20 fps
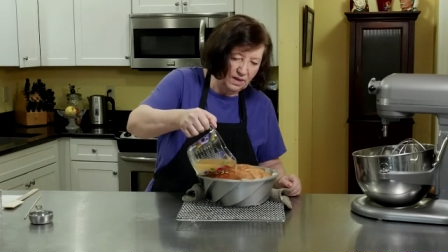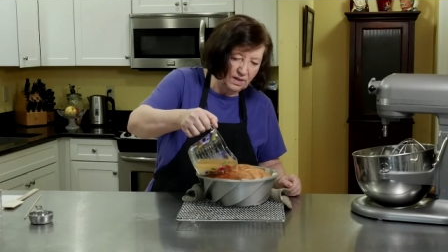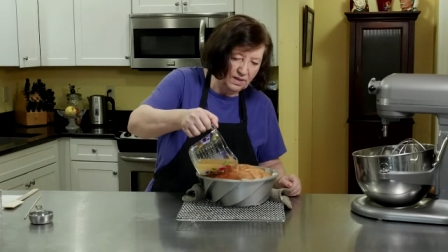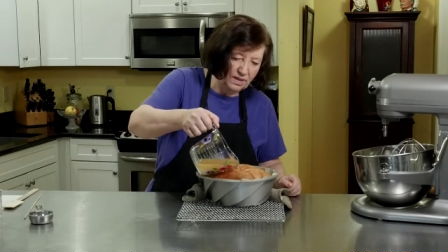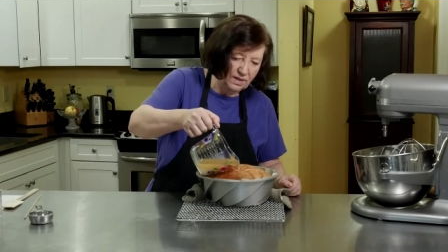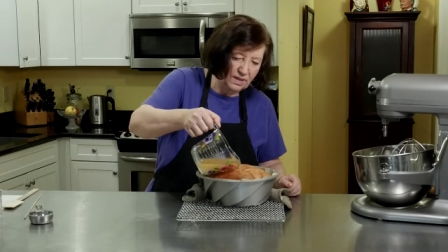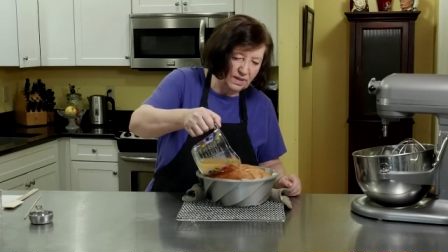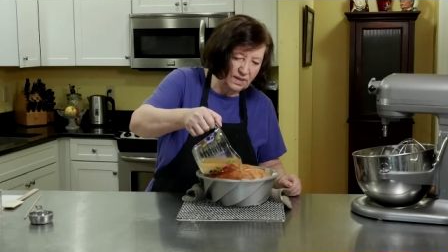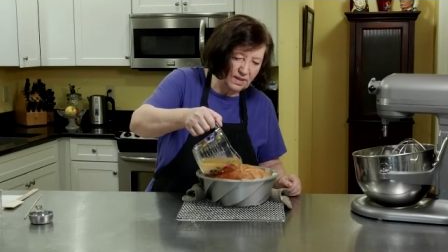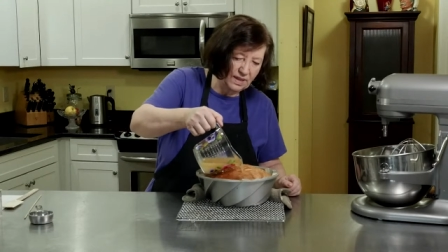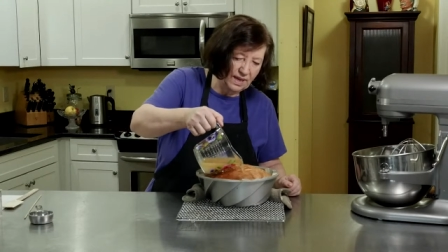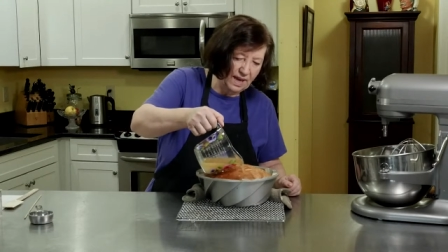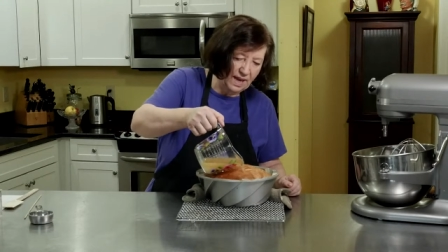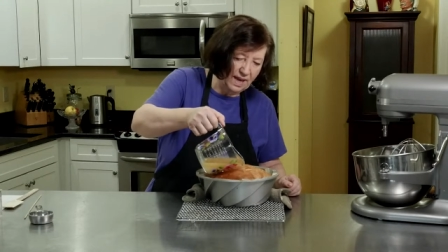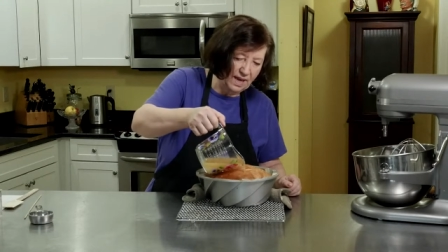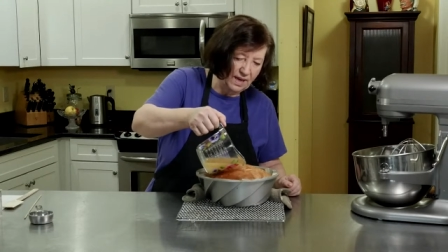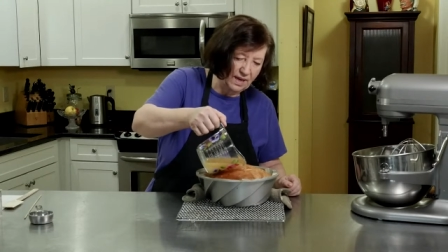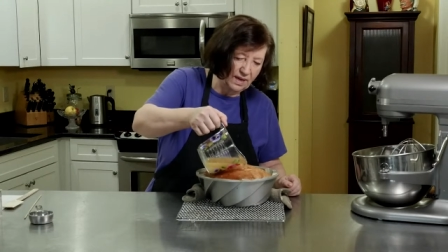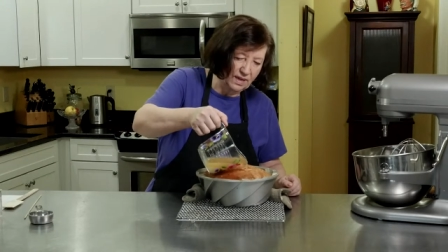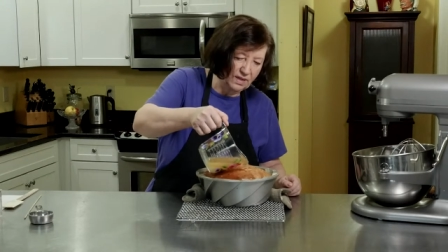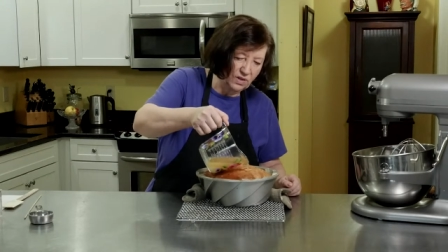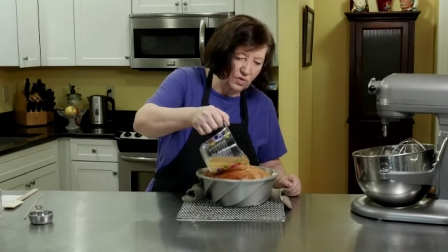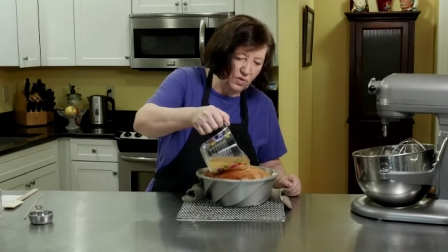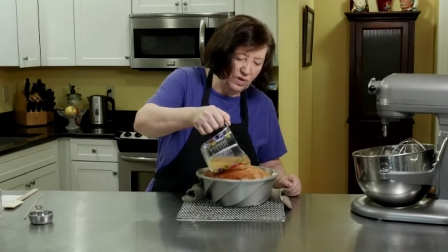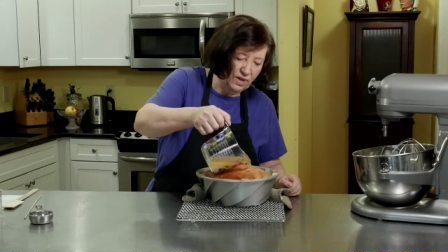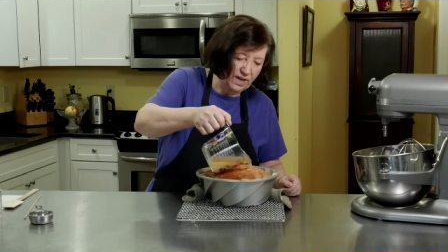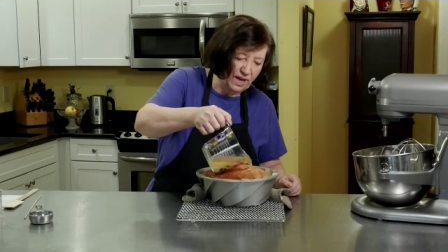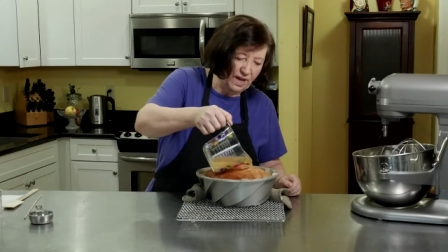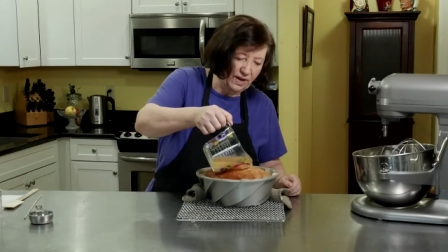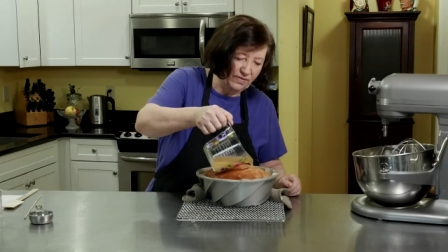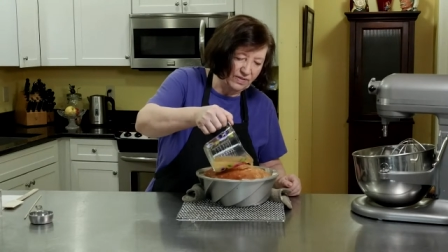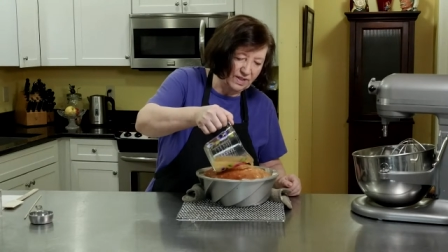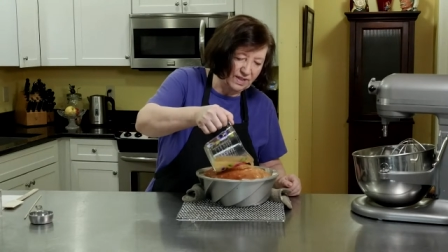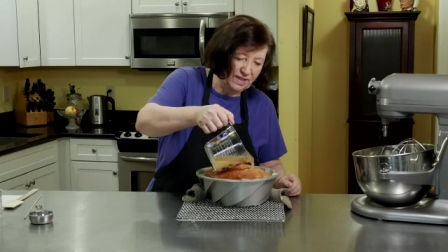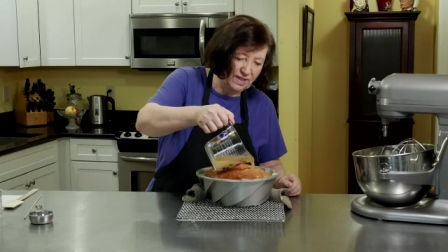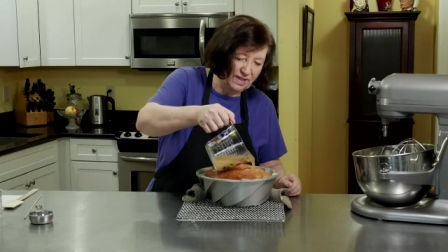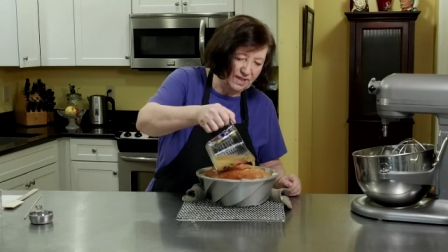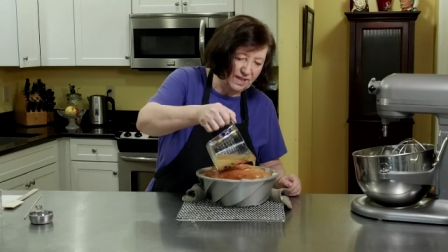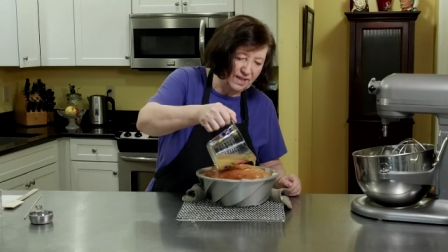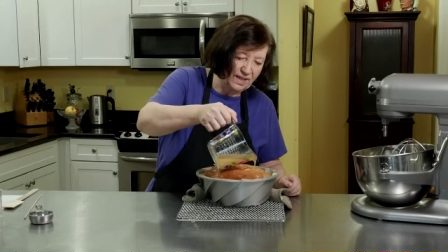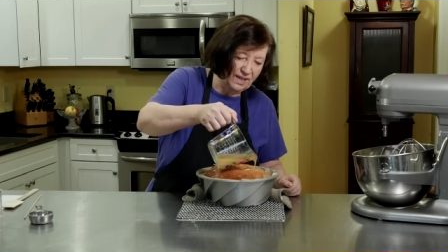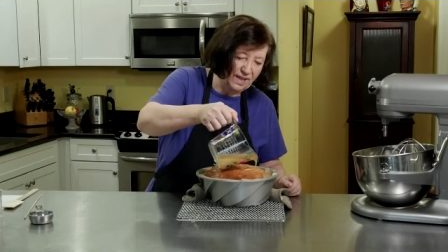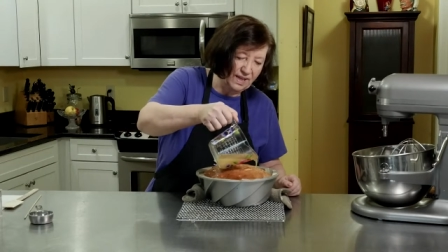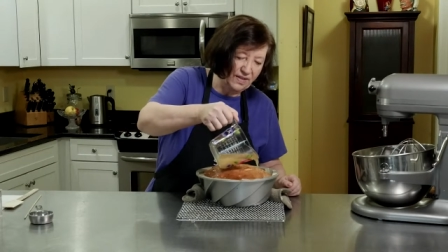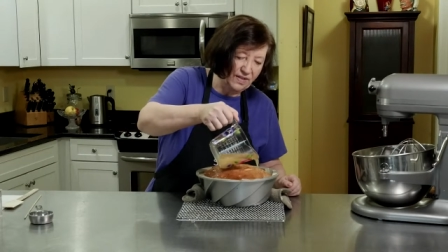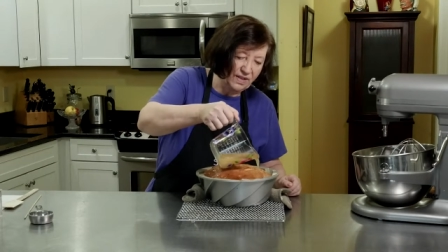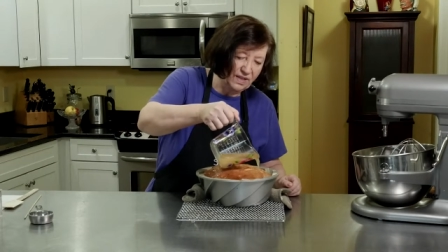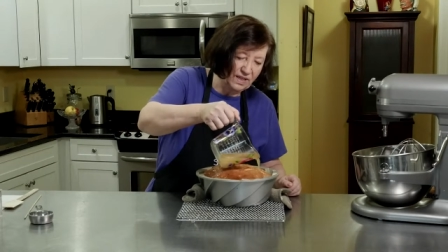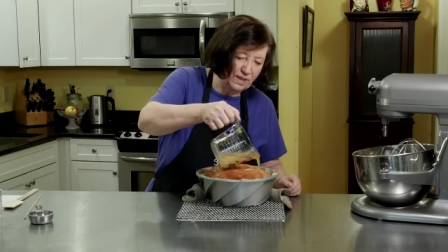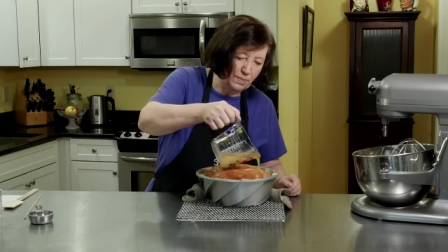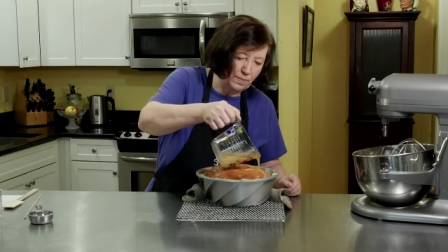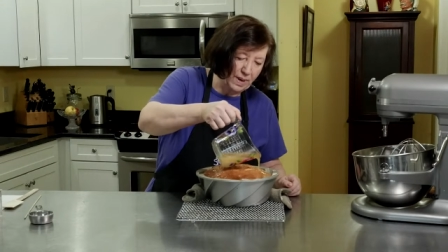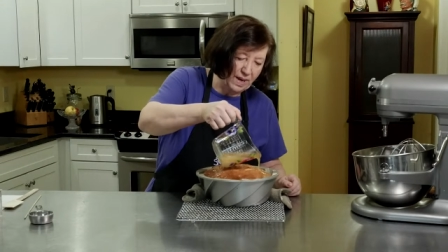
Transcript: is this cake is going to have to sit in this